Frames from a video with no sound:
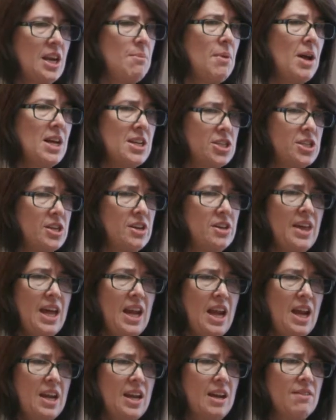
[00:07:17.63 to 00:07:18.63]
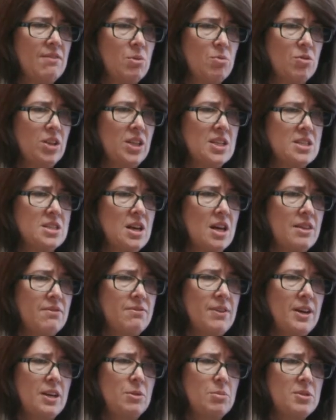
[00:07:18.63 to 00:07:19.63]
I'm not sure that any of them really saw the
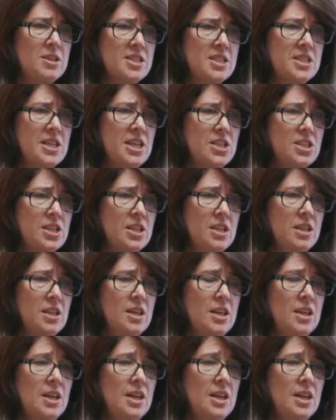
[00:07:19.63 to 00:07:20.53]
final presentation,